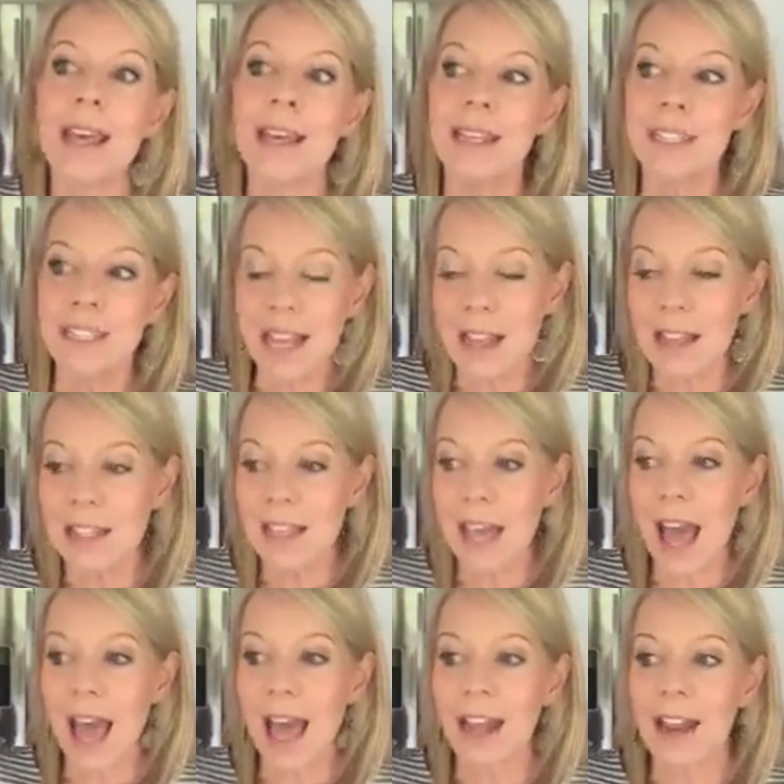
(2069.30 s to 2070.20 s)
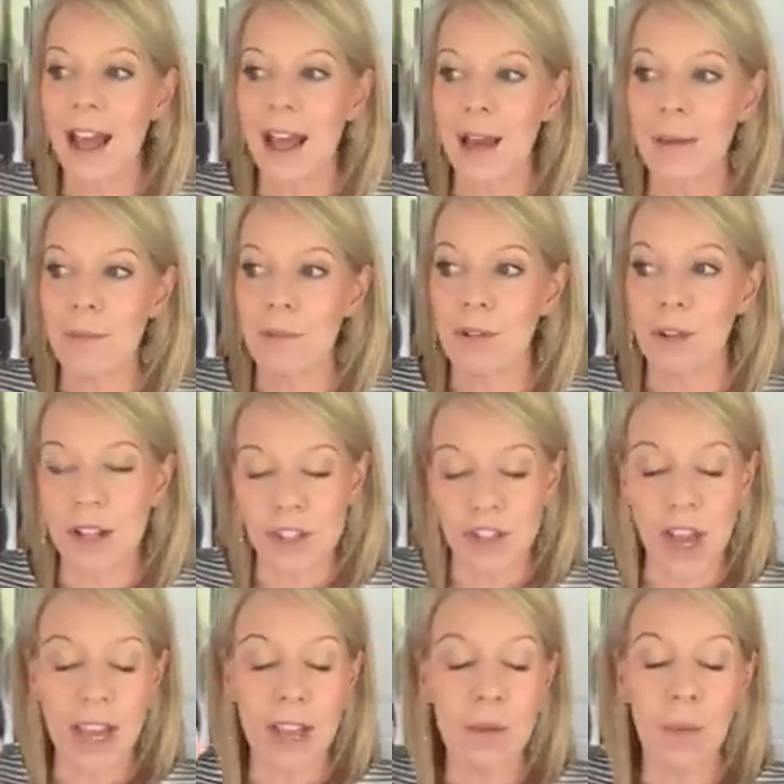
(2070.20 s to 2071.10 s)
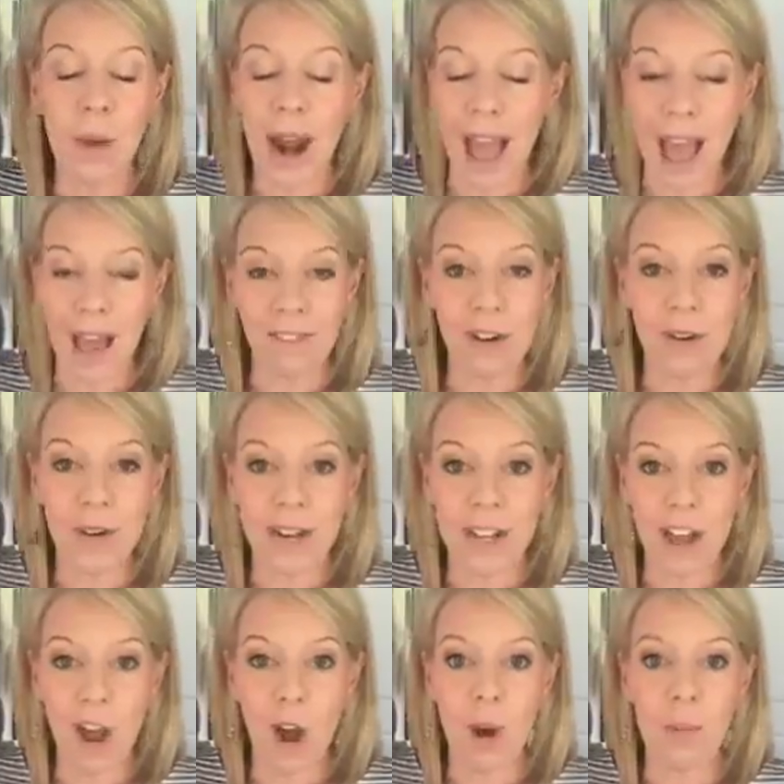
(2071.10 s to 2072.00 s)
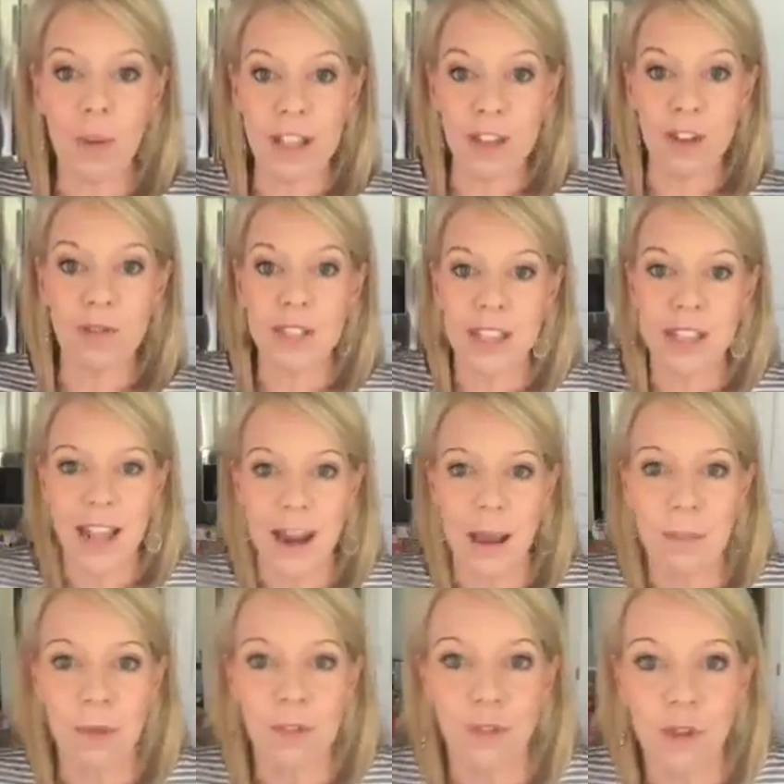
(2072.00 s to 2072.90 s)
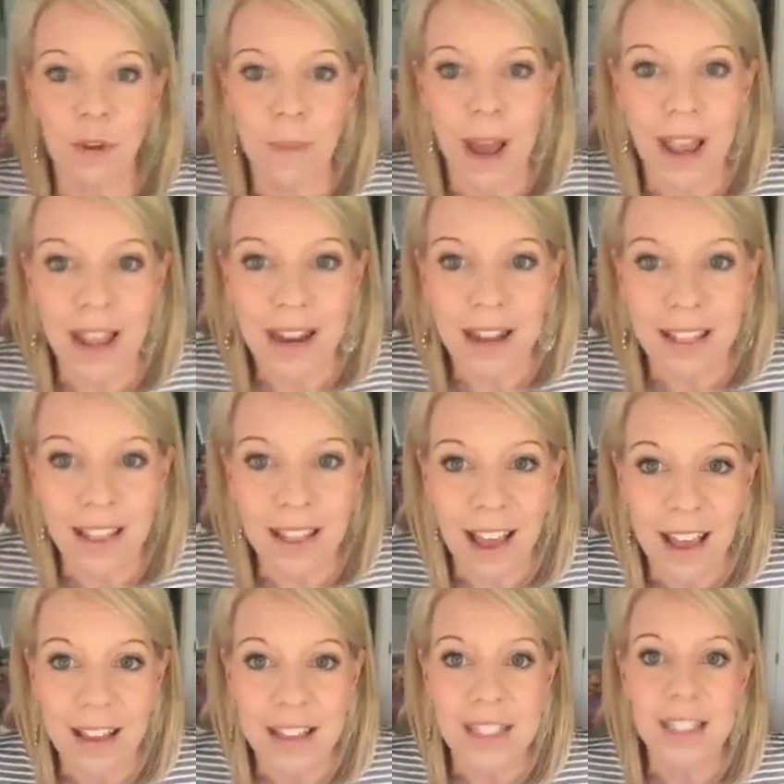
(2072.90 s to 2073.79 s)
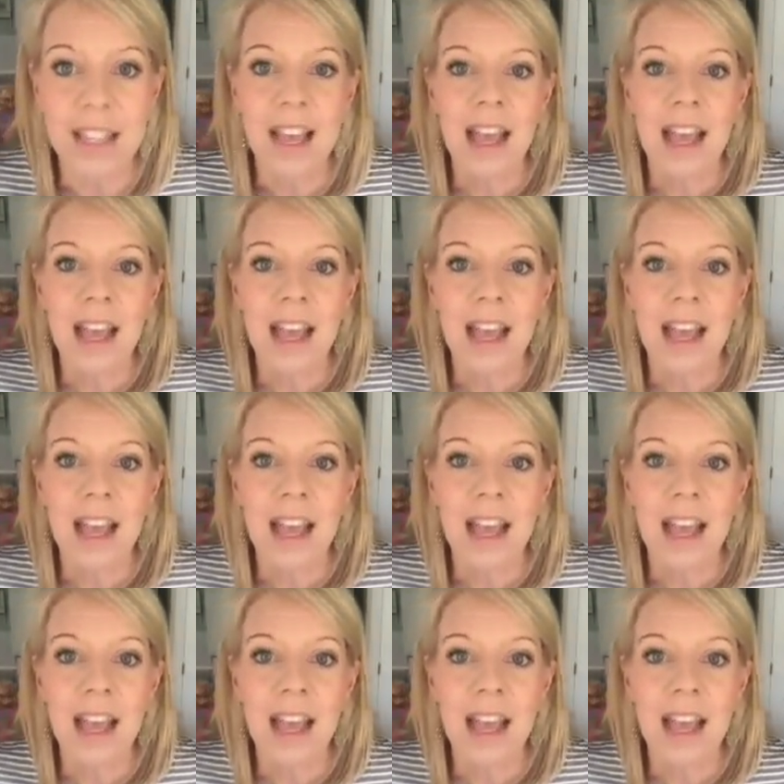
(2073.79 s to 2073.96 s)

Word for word: sales ad um, or checking what I have already at home and using that up before buying anything else.